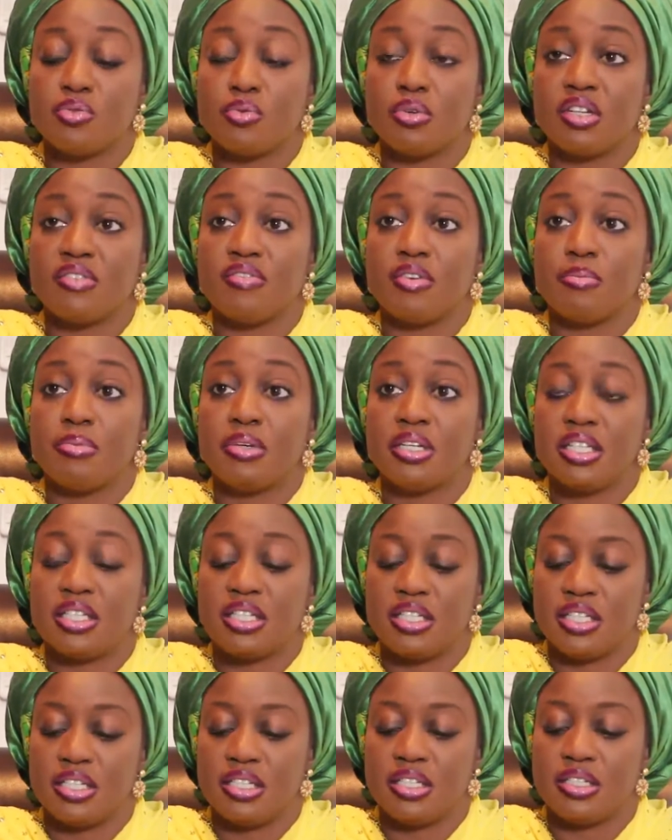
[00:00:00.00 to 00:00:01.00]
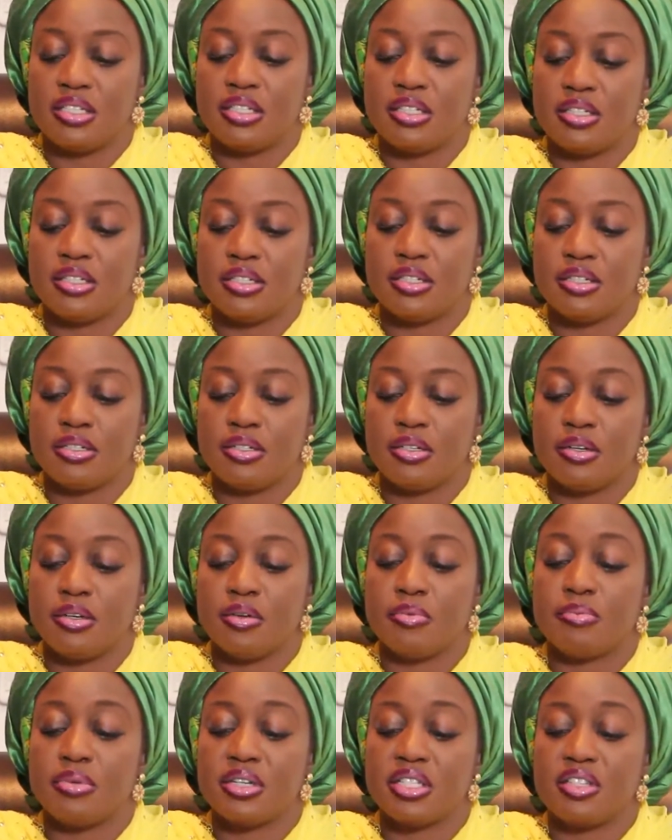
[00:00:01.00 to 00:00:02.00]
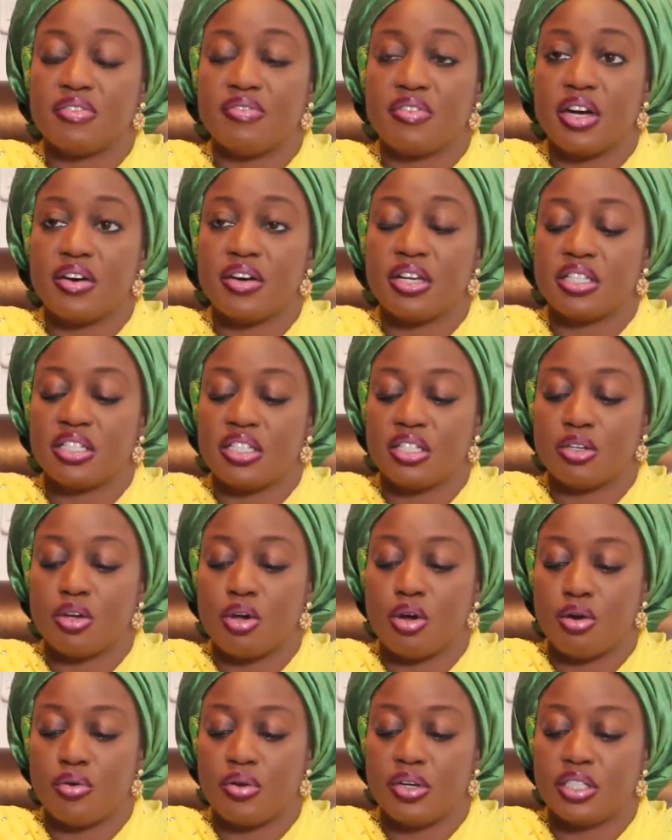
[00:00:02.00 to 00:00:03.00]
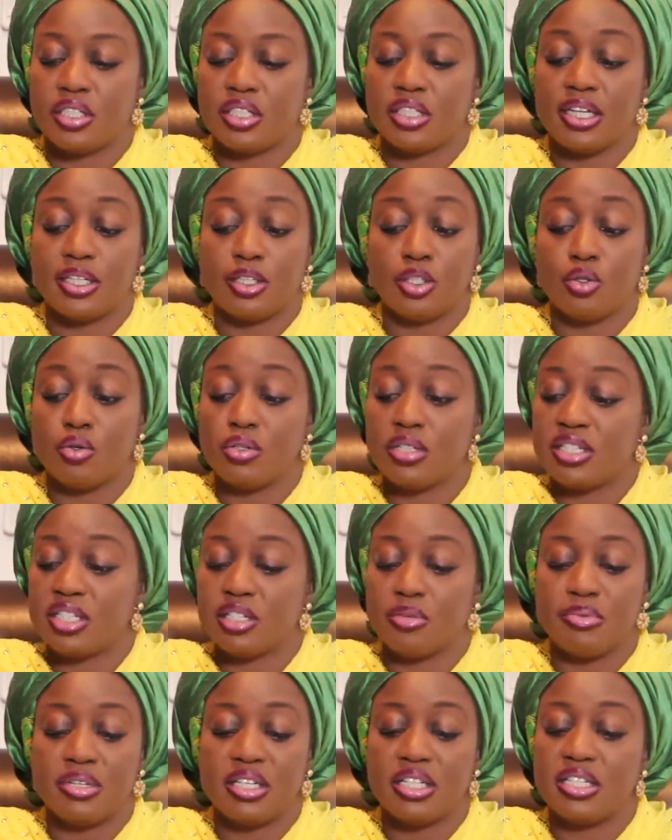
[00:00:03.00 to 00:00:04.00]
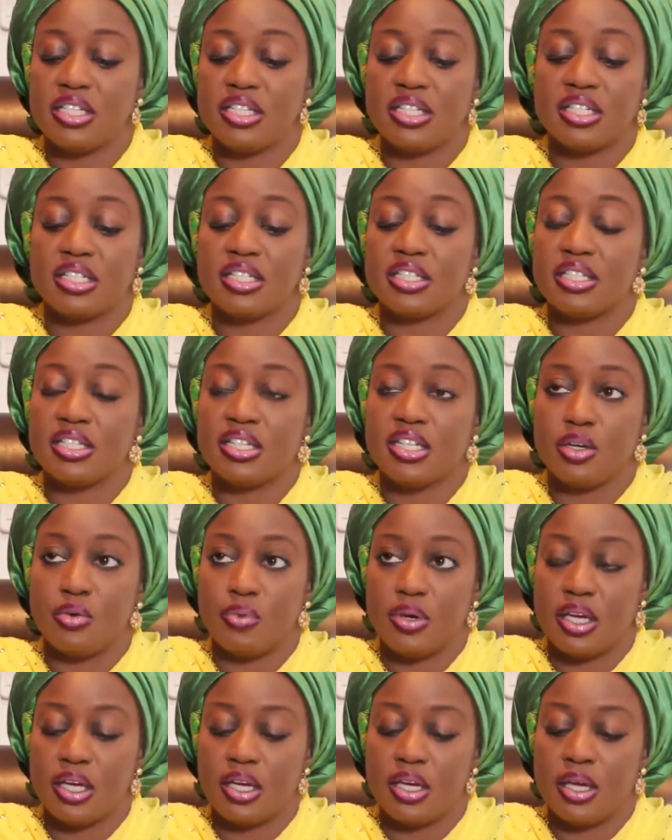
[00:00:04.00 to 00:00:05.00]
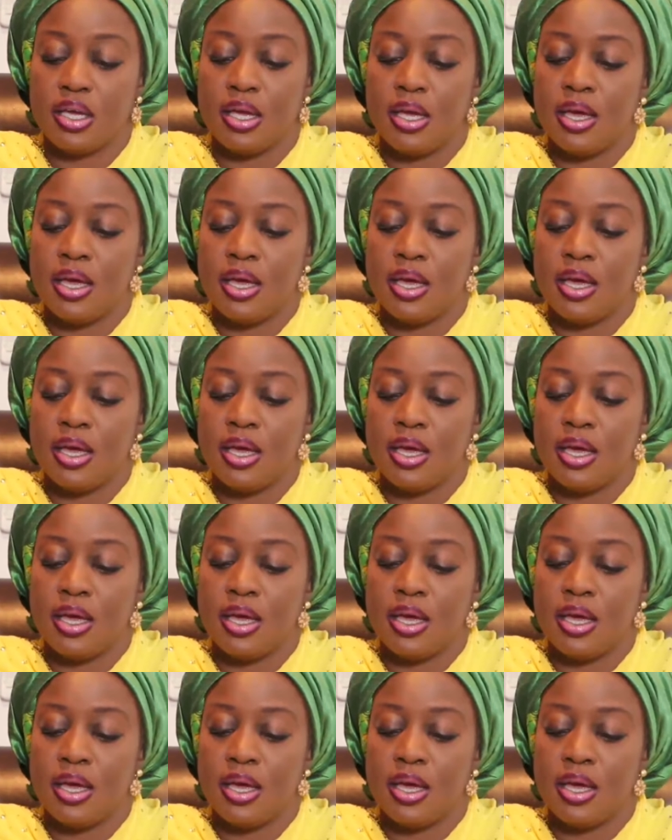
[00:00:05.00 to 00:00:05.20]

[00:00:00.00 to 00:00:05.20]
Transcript: is one of ability, perseverance, and courage that no disability can steal away.